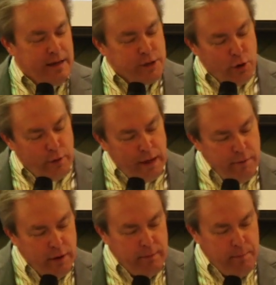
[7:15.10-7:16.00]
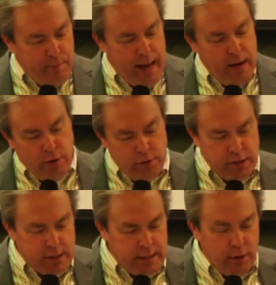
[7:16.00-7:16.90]
So even bad news
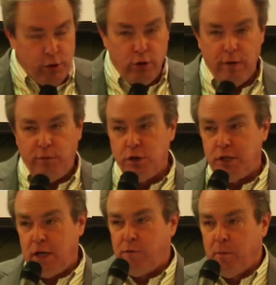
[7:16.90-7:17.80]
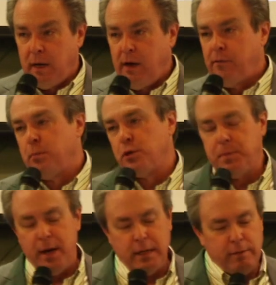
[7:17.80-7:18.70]
can sound good if you see it from a different
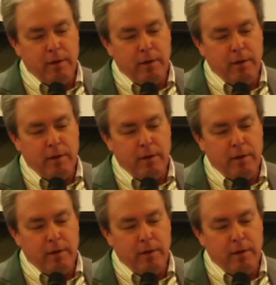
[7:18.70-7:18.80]
perspective.